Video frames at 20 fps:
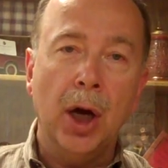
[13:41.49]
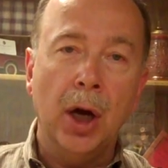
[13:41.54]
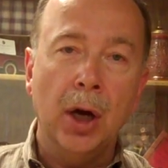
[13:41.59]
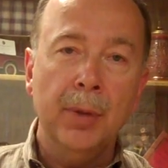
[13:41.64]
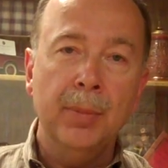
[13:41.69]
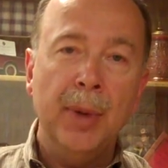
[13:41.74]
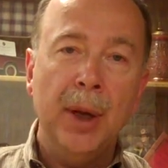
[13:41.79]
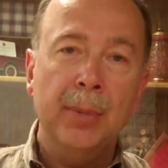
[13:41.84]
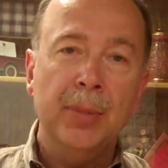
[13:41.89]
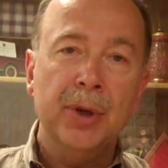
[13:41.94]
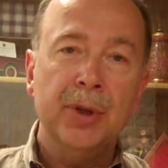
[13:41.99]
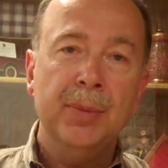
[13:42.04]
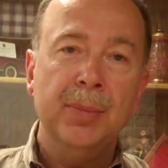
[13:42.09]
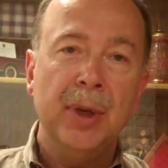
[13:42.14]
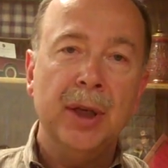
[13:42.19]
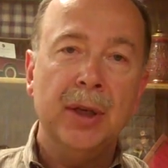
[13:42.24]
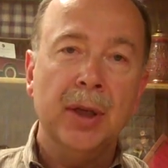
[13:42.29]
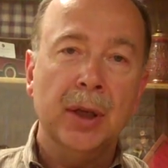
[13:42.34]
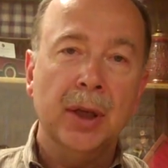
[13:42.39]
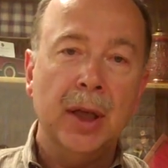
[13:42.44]
our members
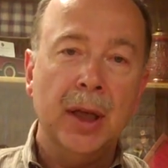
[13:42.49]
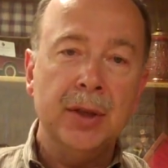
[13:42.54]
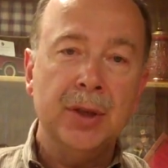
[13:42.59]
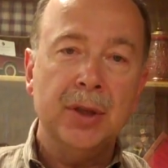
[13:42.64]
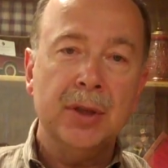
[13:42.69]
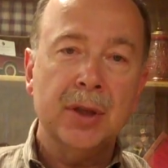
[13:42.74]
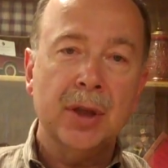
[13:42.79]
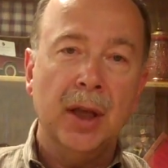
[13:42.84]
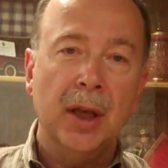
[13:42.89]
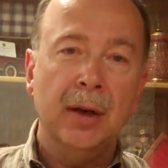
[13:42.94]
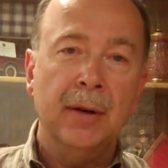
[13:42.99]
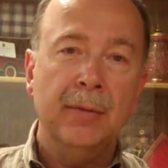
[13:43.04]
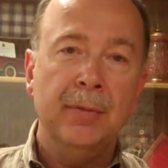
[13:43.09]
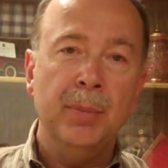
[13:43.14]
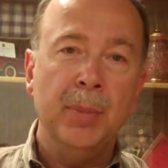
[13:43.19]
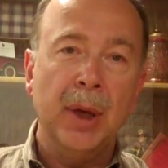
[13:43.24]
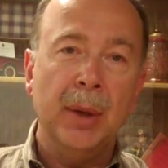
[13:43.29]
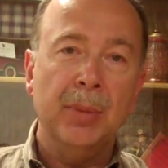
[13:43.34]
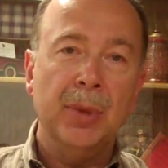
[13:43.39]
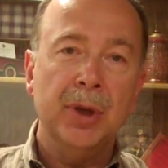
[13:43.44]
made to
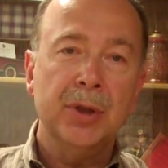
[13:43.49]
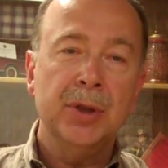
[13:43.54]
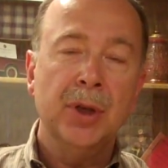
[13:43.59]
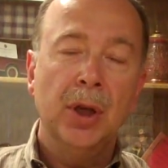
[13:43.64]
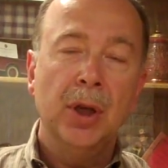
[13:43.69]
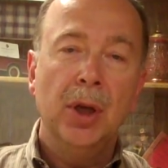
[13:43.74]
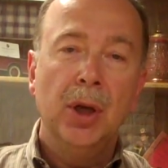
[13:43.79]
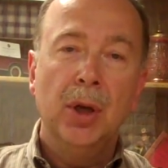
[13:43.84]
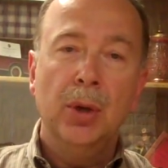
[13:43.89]
legislative members,